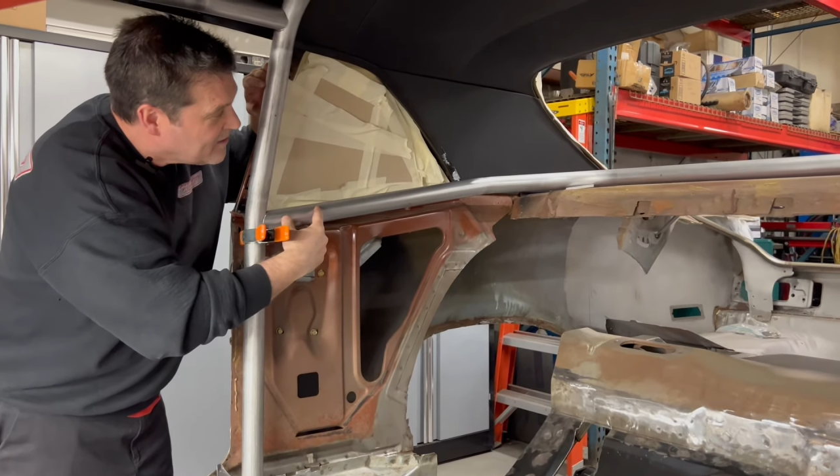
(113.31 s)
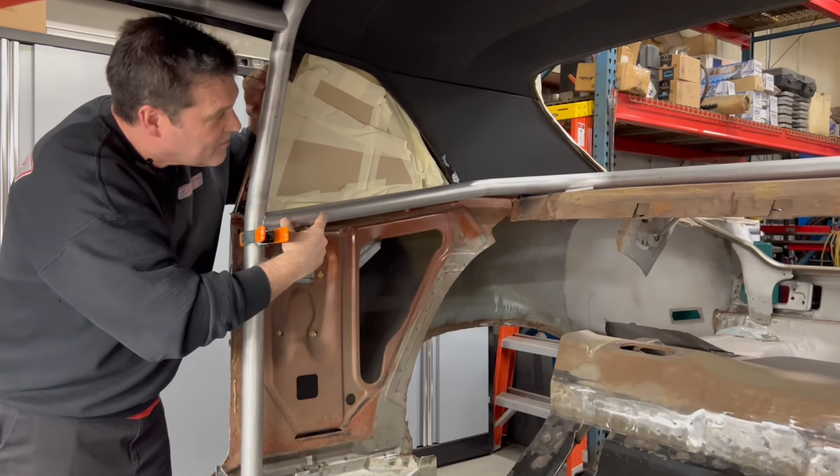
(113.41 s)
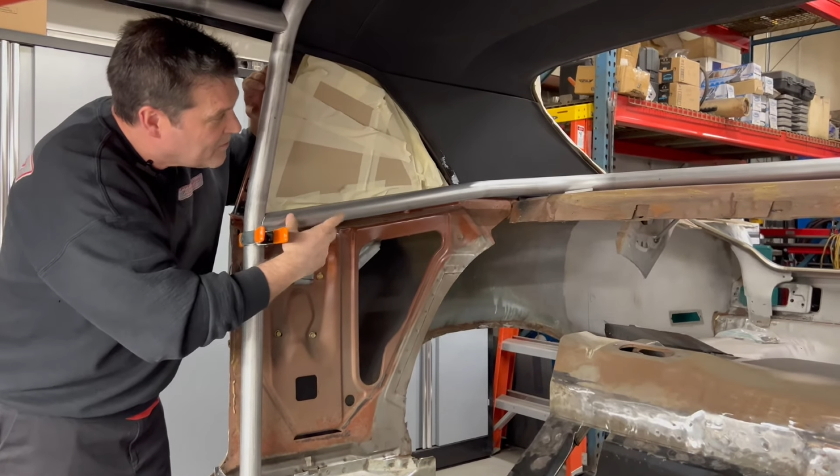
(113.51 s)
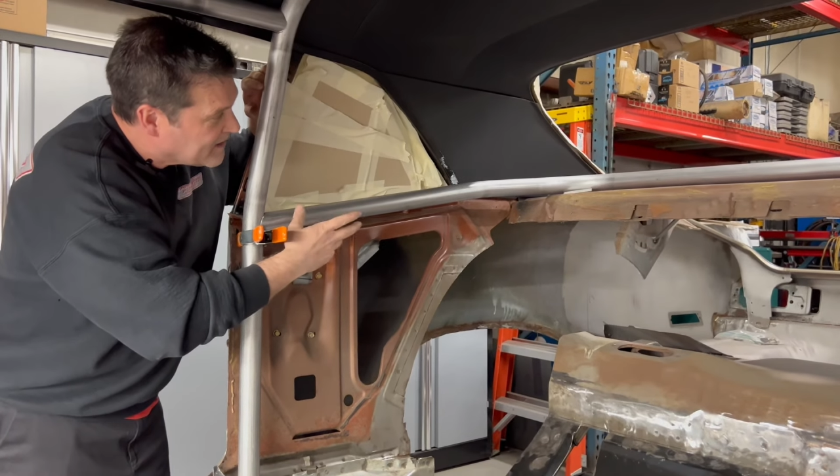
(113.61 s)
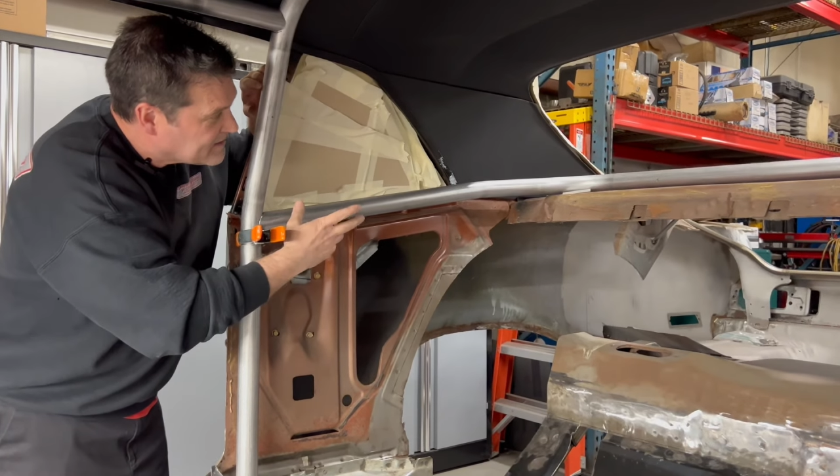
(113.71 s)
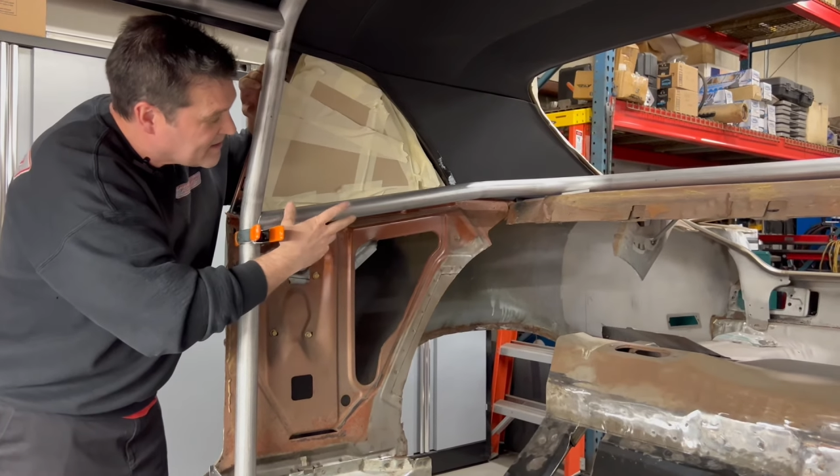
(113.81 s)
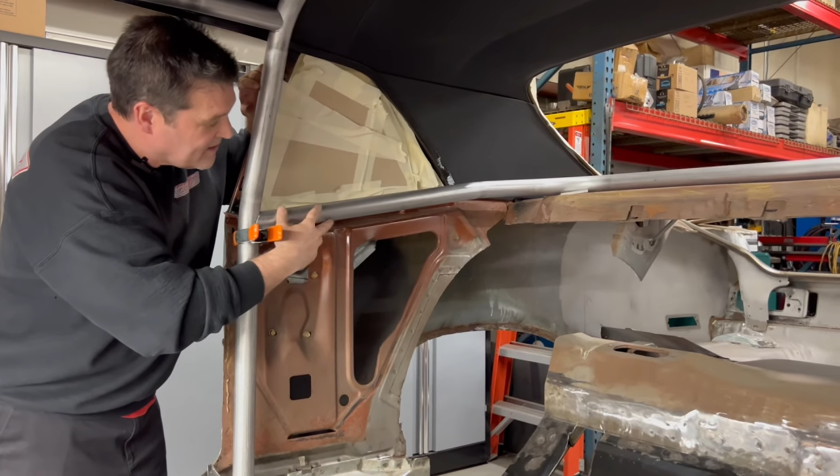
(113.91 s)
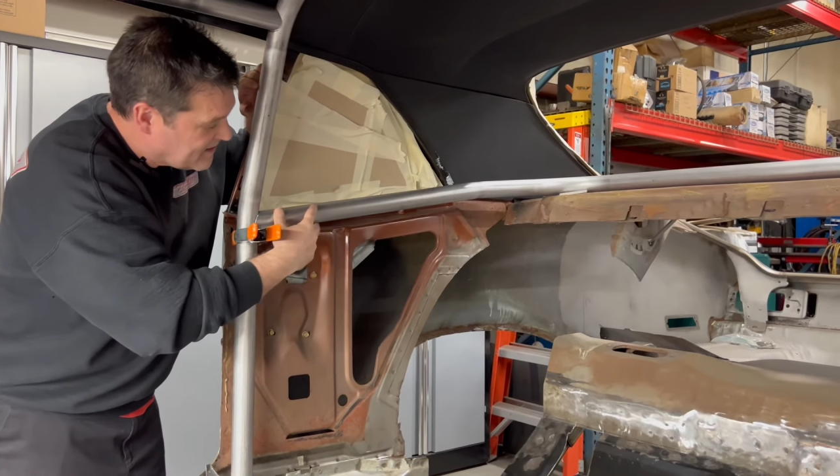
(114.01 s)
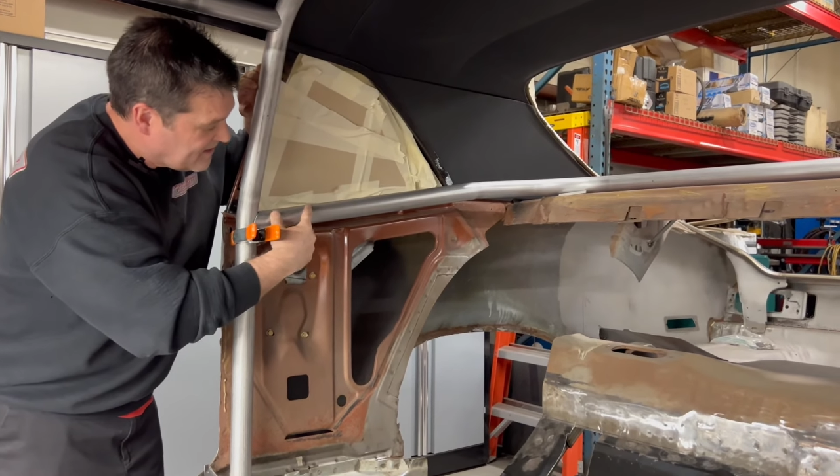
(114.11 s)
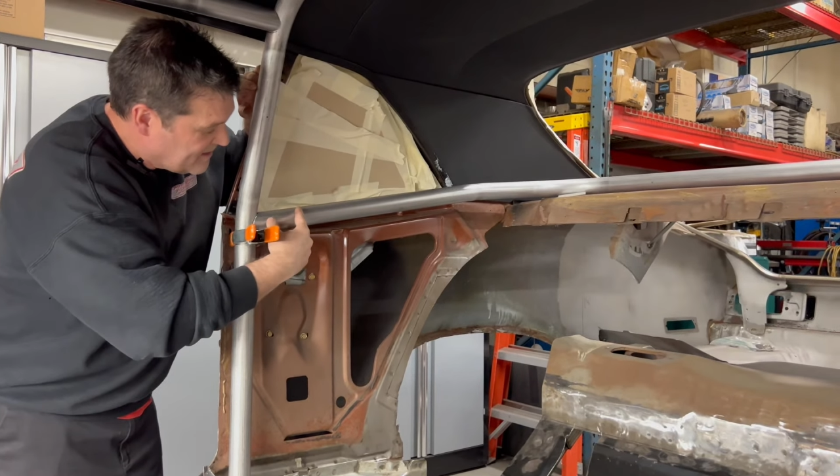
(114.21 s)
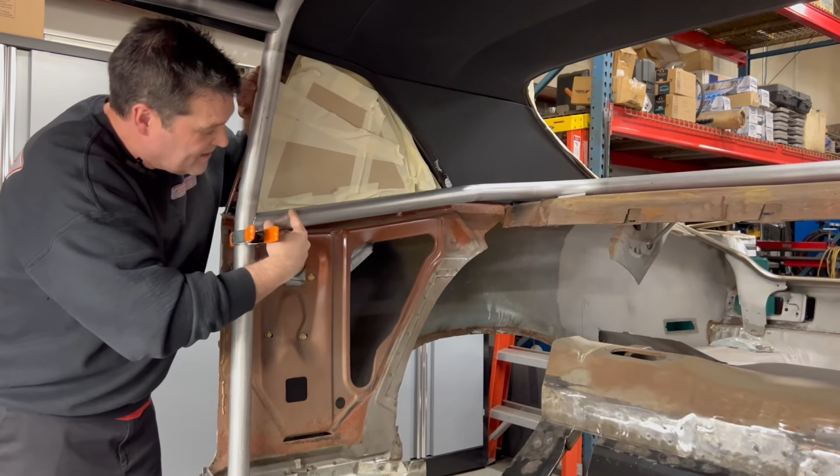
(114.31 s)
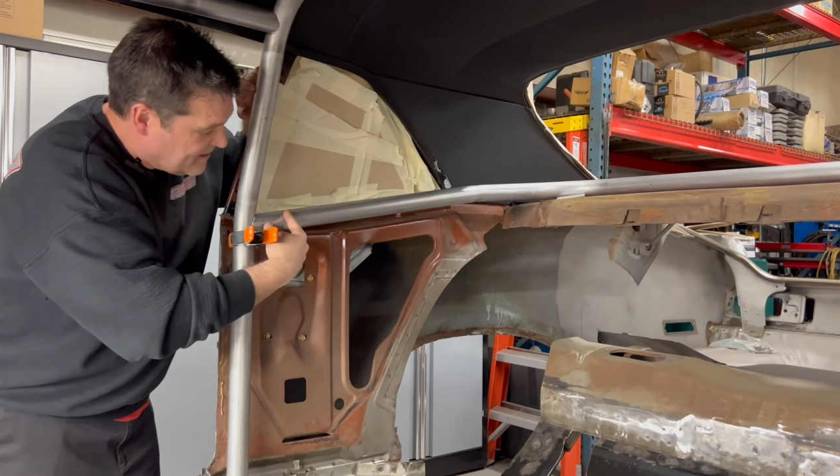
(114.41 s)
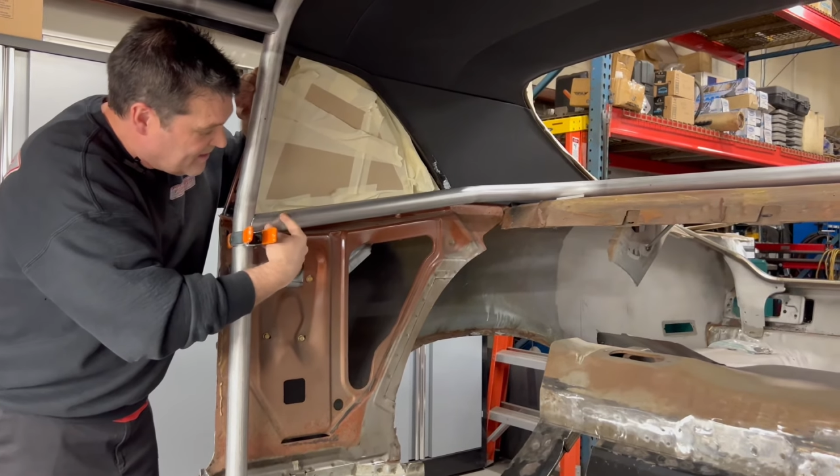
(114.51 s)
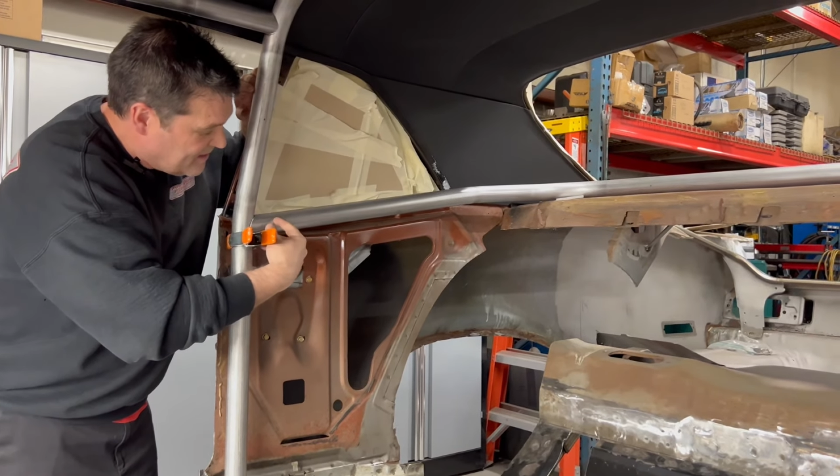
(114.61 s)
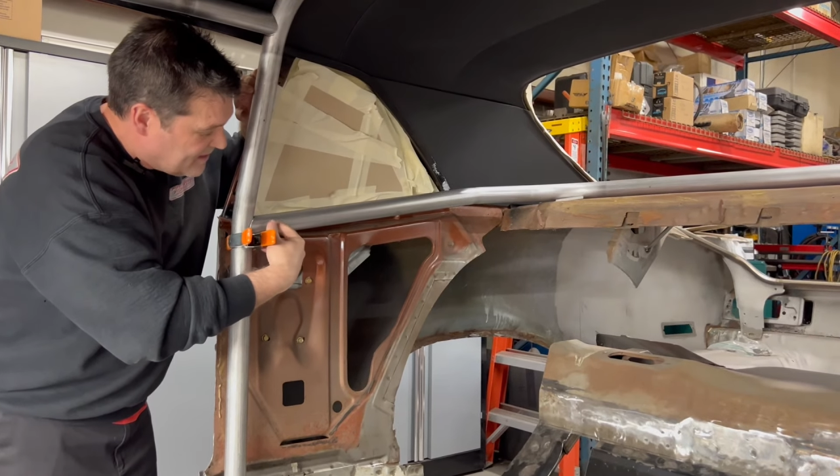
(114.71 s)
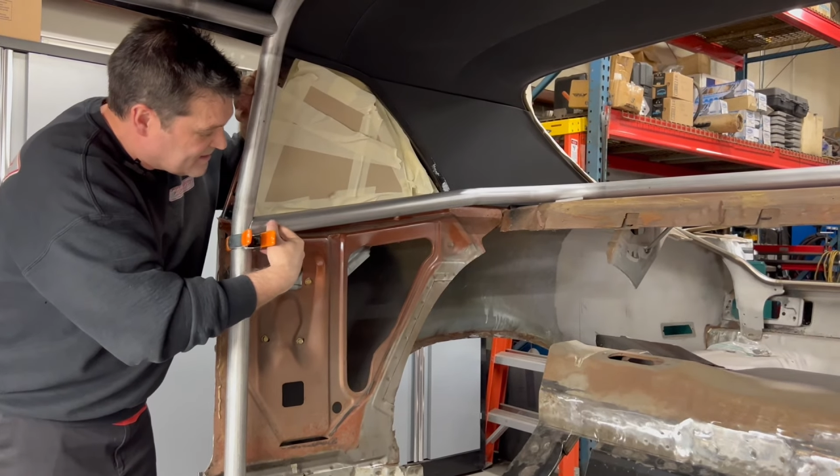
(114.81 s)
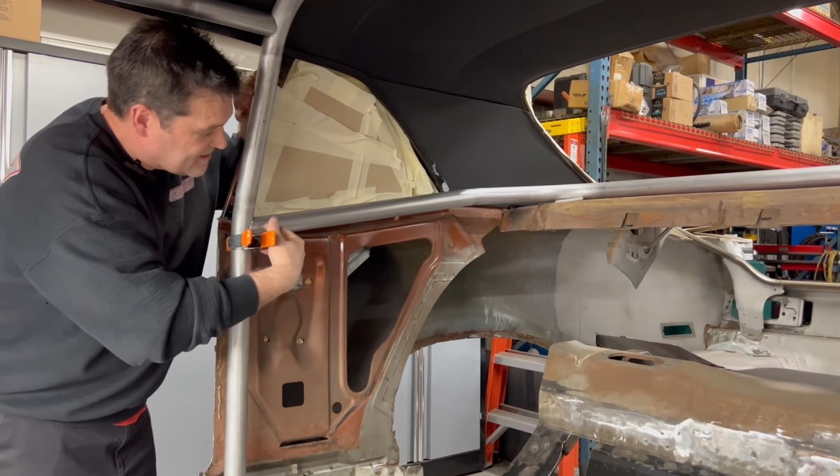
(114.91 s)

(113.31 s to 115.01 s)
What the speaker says: But as you